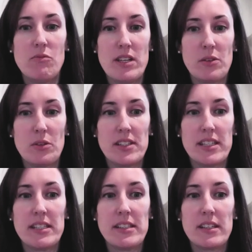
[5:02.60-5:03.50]

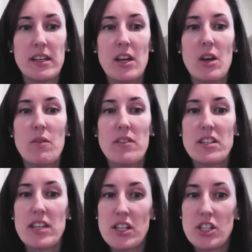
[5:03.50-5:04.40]
resources, with
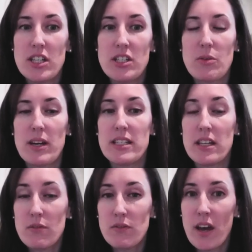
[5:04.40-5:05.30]
attention to
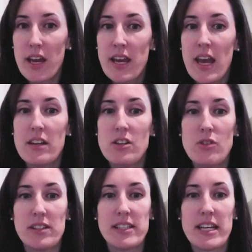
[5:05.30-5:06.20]
identifying and
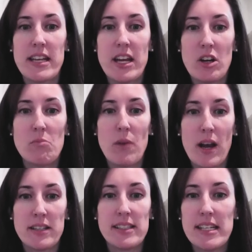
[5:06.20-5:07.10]
addressing inherent
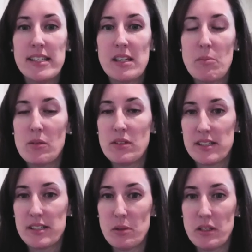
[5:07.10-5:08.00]
biases about
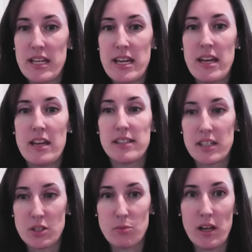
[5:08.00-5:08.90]
disability and
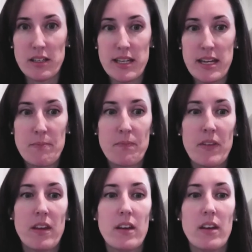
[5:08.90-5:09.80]
sexuality.
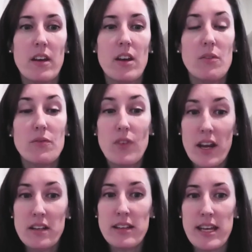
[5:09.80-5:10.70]

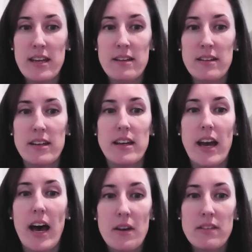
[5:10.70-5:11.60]
Finally,
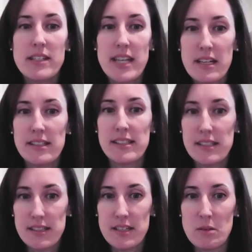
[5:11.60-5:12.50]
health data
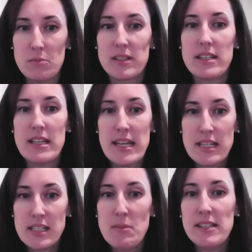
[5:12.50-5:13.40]
systems need
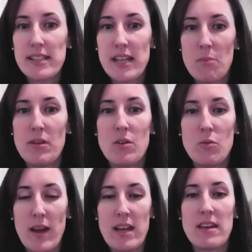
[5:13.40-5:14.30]
to be set up in a
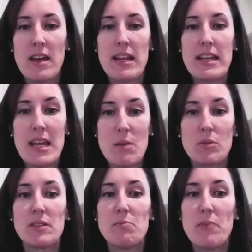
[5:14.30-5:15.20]
way that
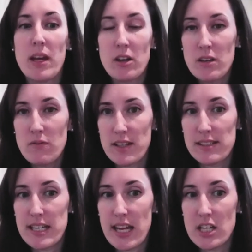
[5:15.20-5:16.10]
enables better
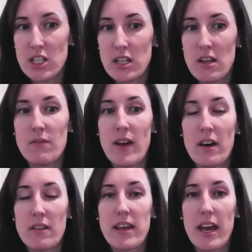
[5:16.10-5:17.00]
investigation of
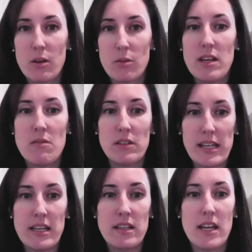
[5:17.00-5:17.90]
health
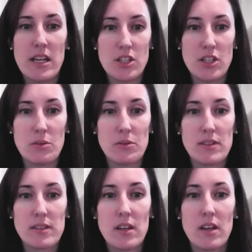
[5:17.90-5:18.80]
equity-related issues.
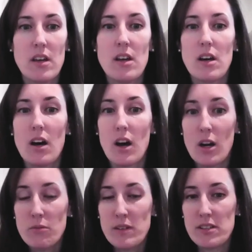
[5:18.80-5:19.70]

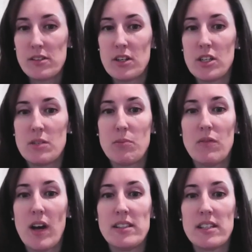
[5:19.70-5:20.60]
Our research
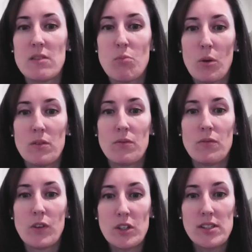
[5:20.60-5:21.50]
provides an important
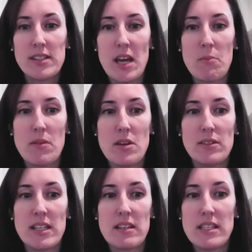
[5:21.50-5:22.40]
first step
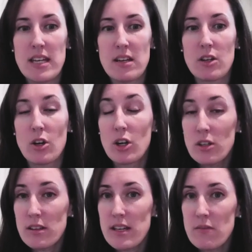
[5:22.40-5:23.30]
using the data
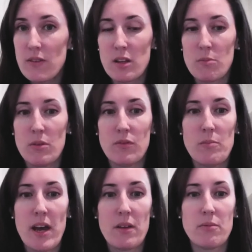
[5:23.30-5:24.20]
currently available from
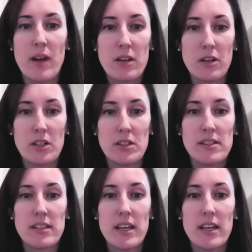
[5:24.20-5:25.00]
health records.